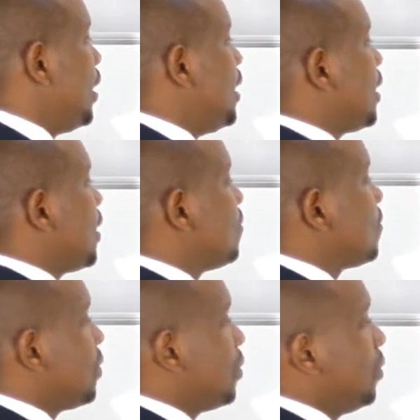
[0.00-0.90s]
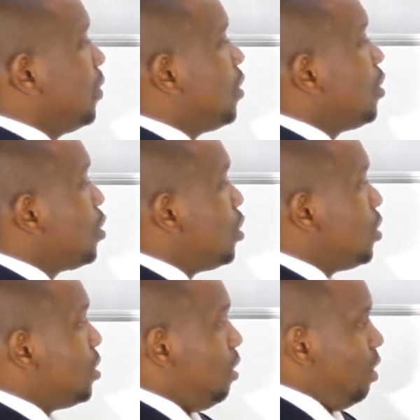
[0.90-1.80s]
income flow.
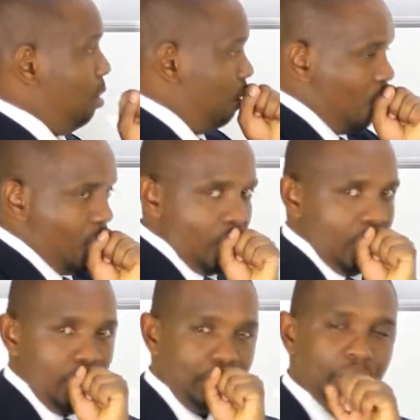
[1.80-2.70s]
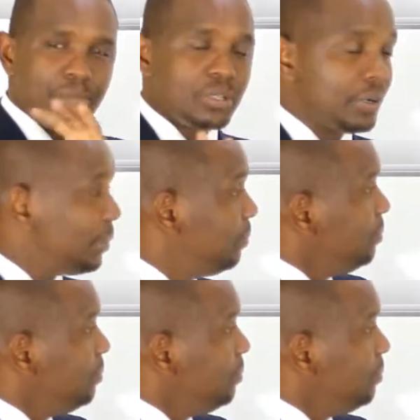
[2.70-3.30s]
I'm sorry.